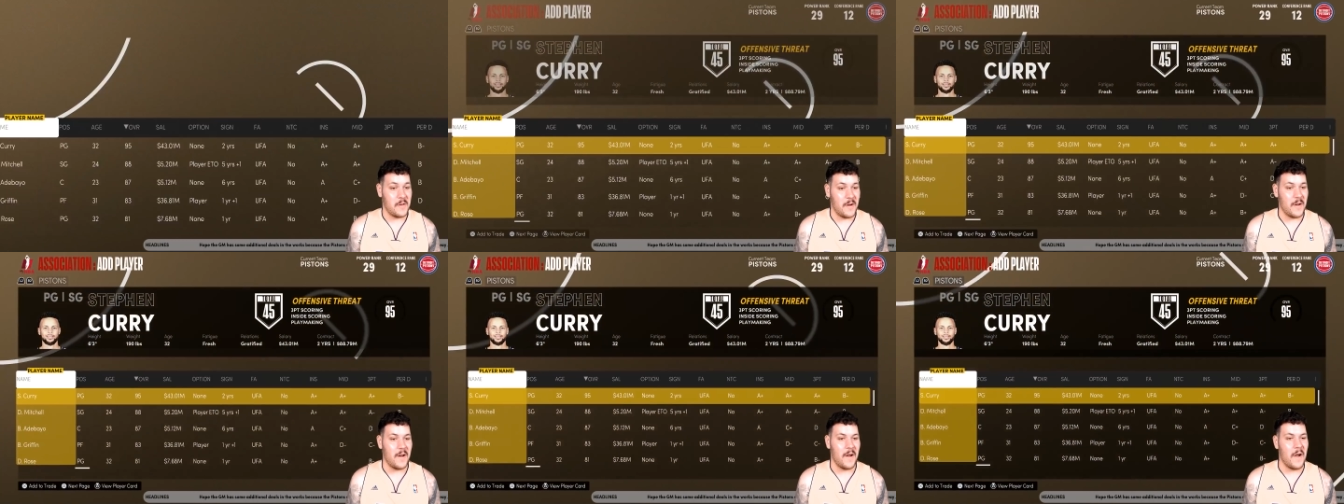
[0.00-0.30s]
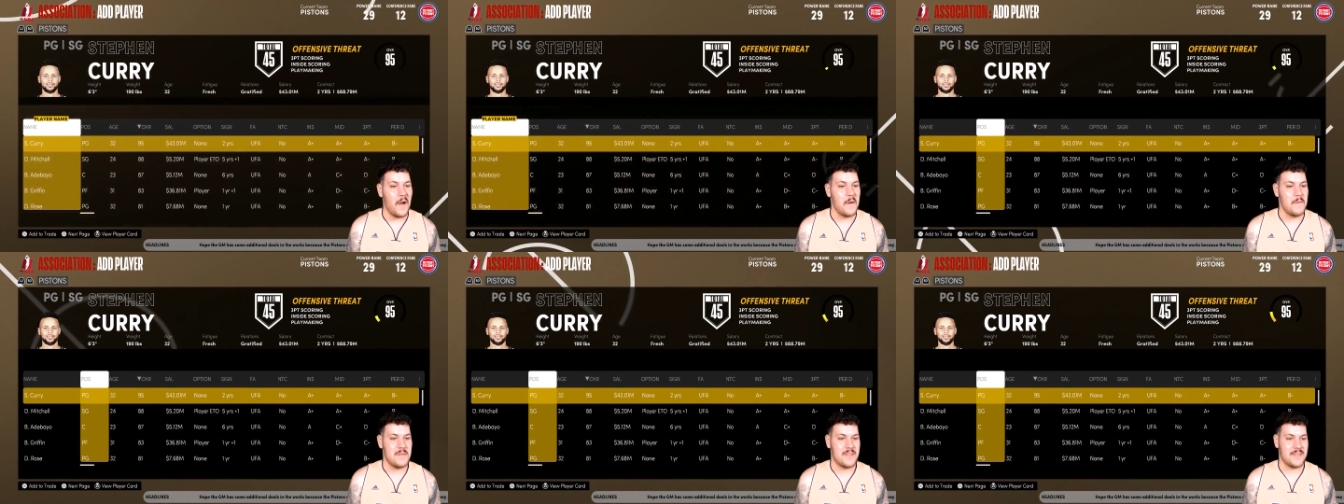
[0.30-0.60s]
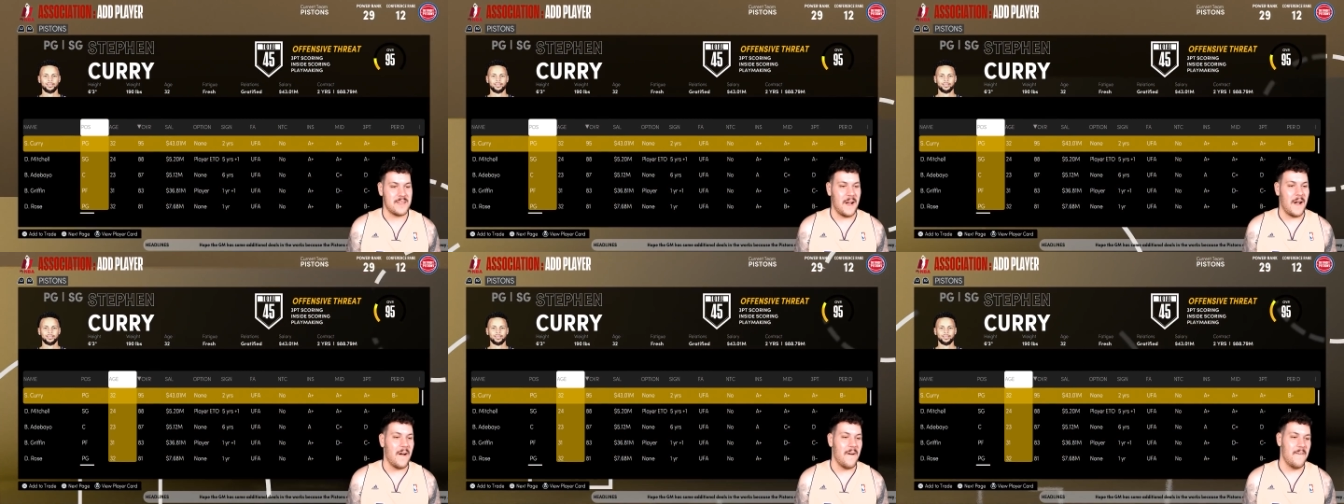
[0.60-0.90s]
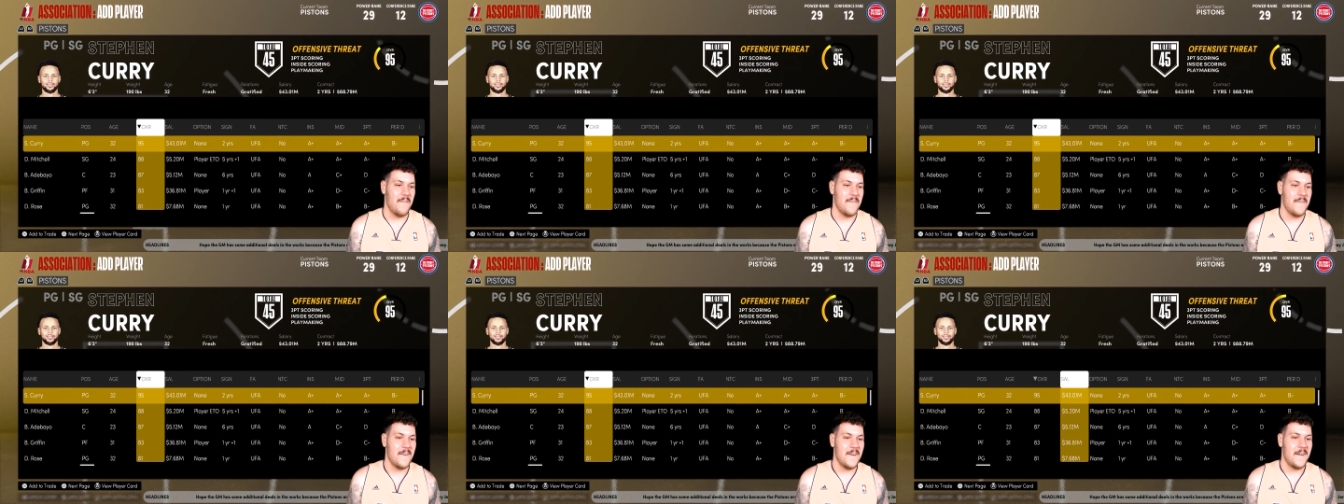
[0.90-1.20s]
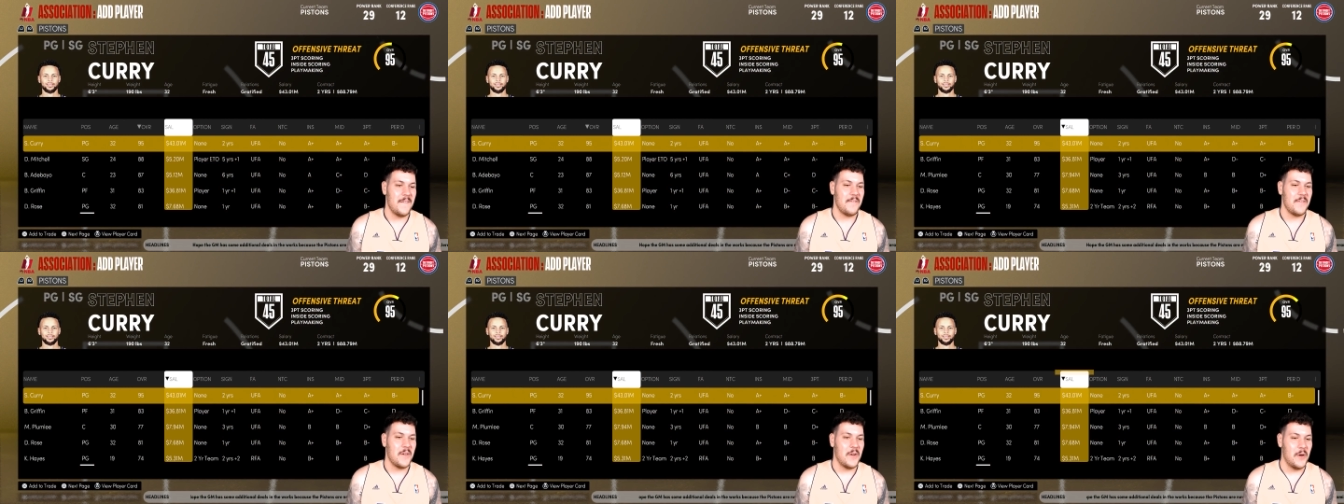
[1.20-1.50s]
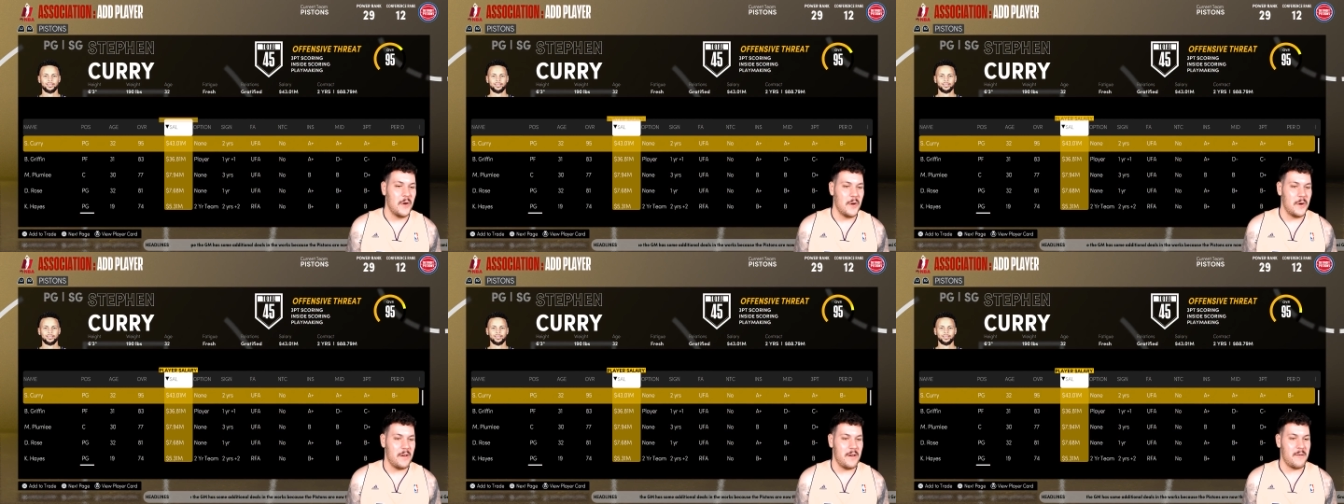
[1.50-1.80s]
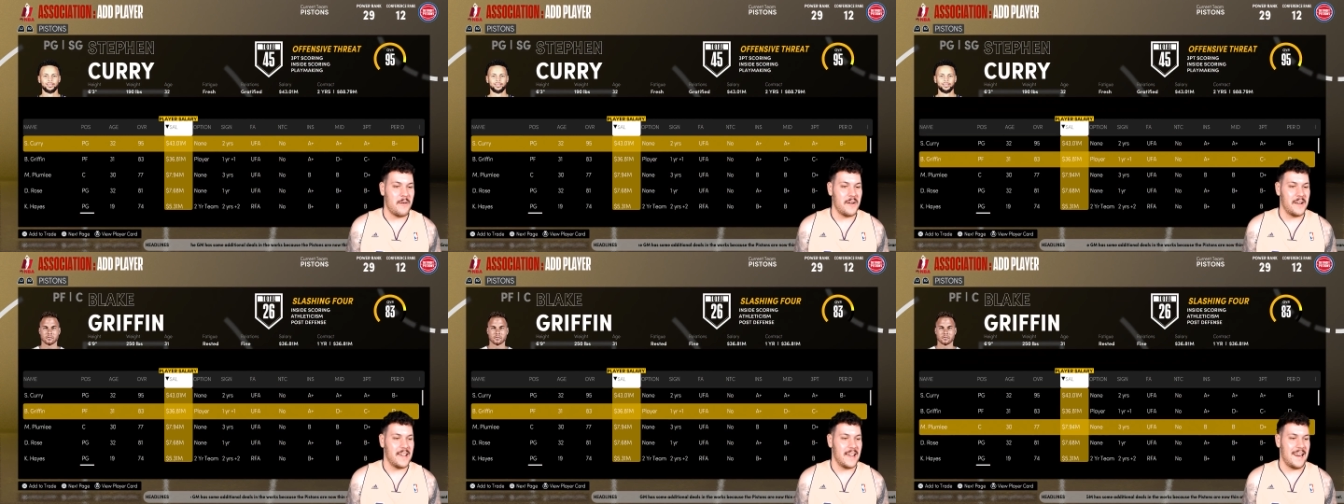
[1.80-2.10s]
or go home. So, who do we want to